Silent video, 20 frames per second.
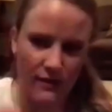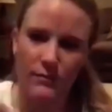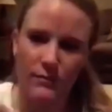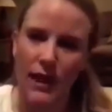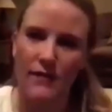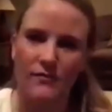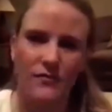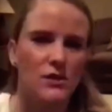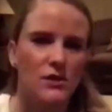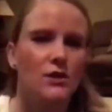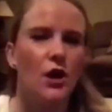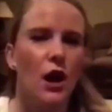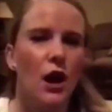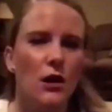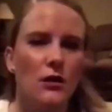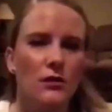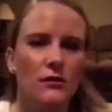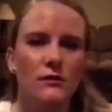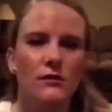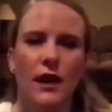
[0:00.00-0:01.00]
I have the
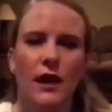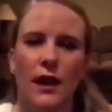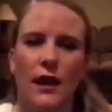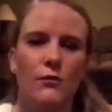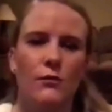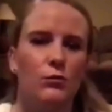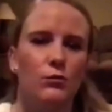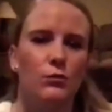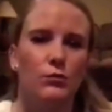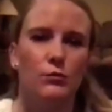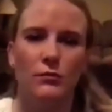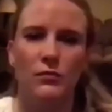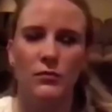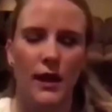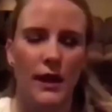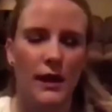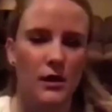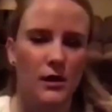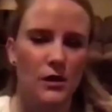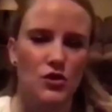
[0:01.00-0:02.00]
song that I
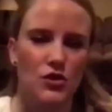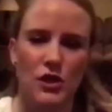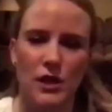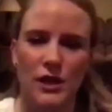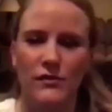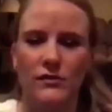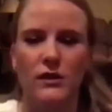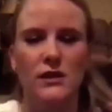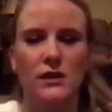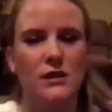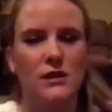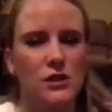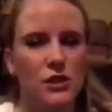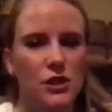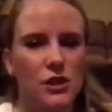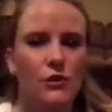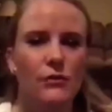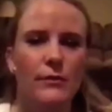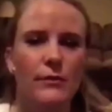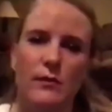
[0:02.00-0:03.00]
think you should give a
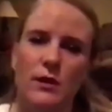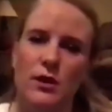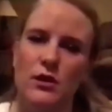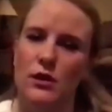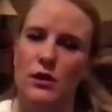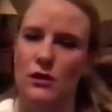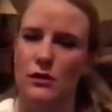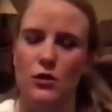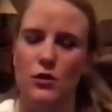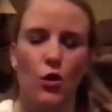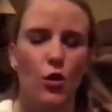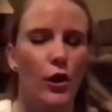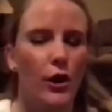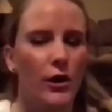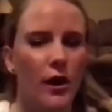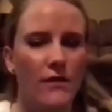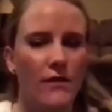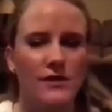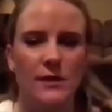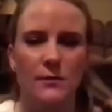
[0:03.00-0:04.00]
listen to. Maybe you can
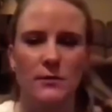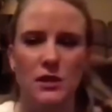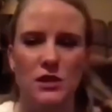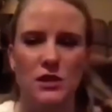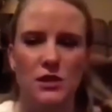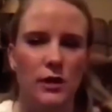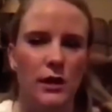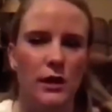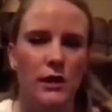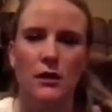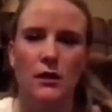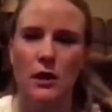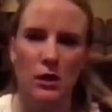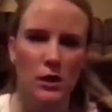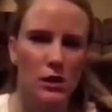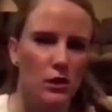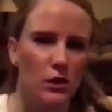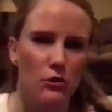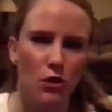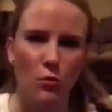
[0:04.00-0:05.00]
choreograph something to it.
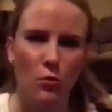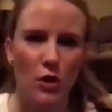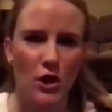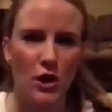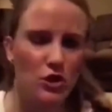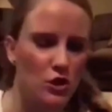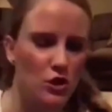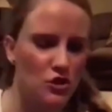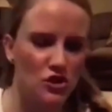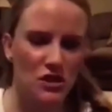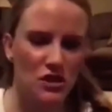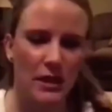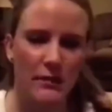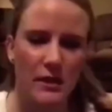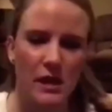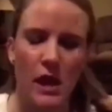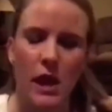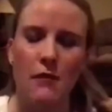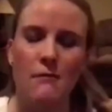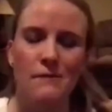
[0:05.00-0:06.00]
You know, no pressure,
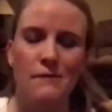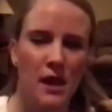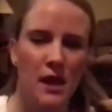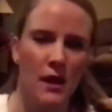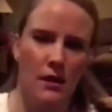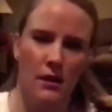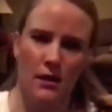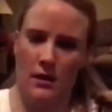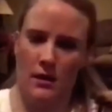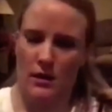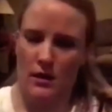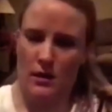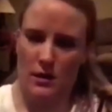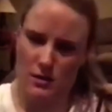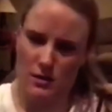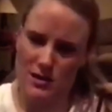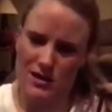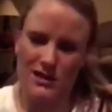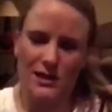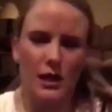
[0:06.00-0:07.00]
just let me know."
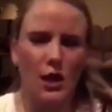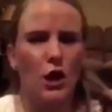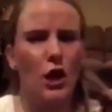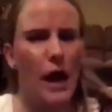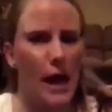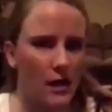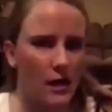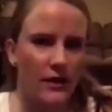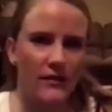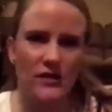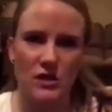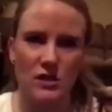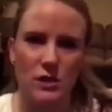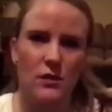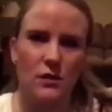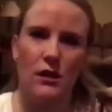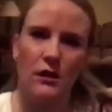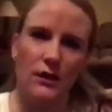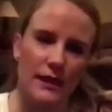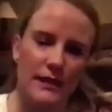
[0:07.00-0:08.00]
So I said, "All right, I'll give
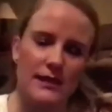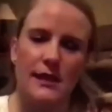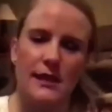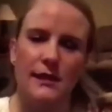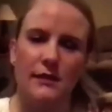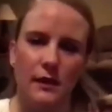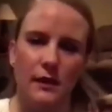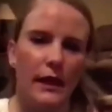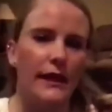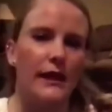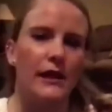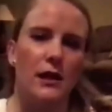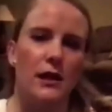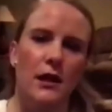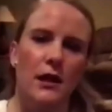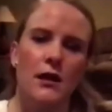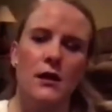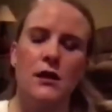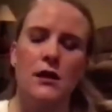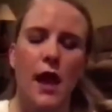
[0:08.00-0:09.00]
it a listen
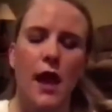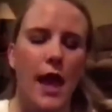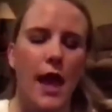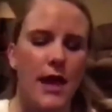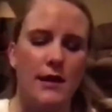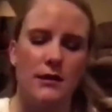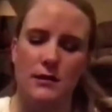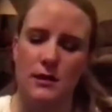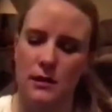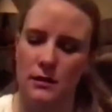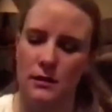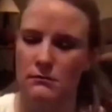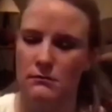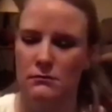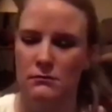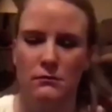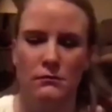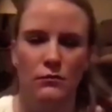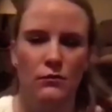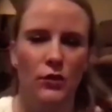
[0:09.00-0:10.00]
later and
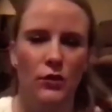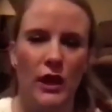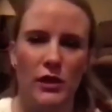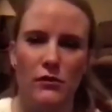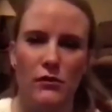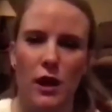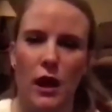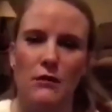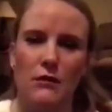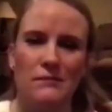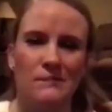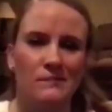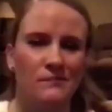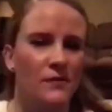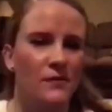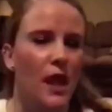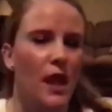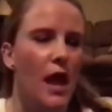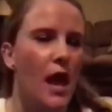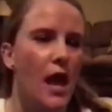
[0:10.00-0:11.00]
let you know."
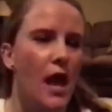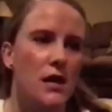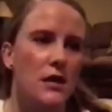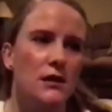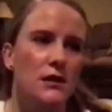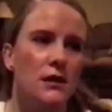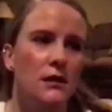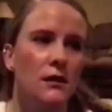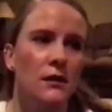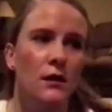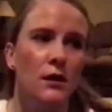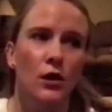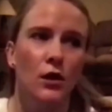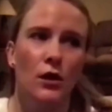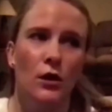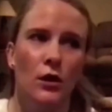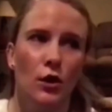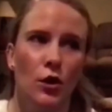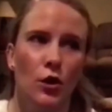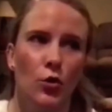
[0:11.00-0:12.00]
And
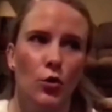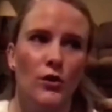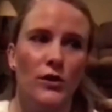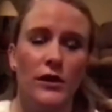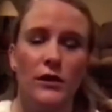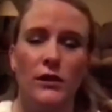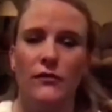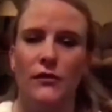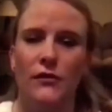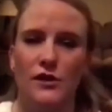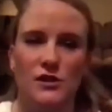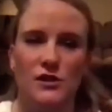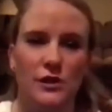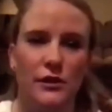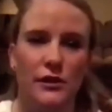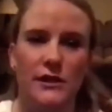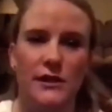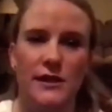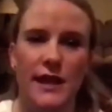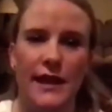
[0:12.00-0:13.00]
within the
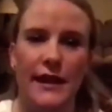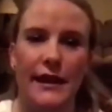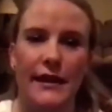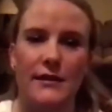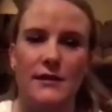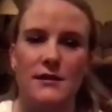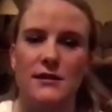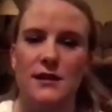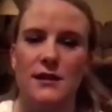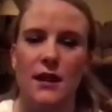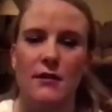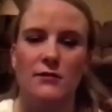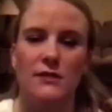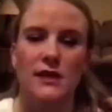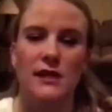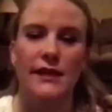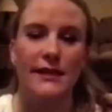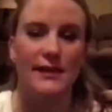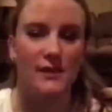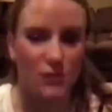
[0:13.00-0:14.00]
first 30 seconds,
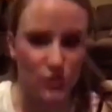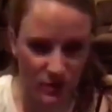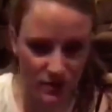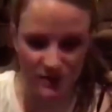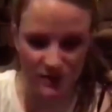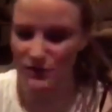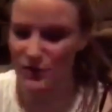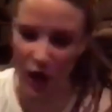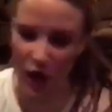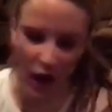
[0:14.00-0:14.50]
I was like,